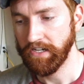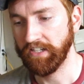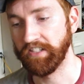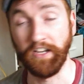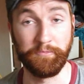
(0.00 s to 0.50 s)

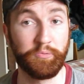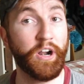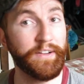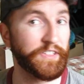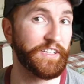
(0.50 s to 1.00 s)
He said in
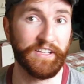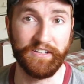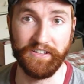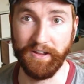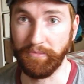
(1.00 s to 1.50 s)
private that they
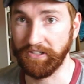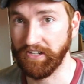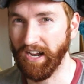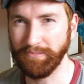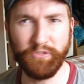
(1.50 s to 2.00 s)
did that many
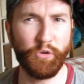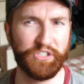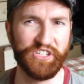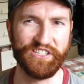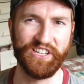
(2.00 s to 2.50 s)
times. Of
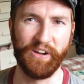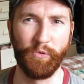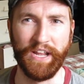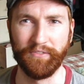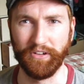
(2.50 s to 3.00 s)
course, you could say
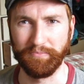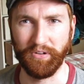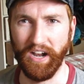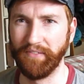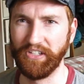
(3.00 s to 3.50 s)
whatever in
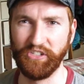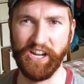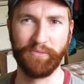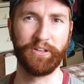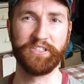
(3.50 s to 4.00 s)
private. You
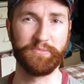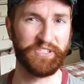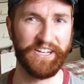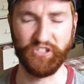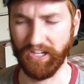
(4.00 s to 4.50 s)
can't really
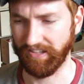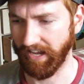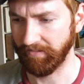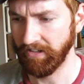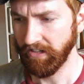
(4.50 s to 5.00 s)
substantiate
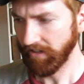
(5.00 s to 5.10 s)
that.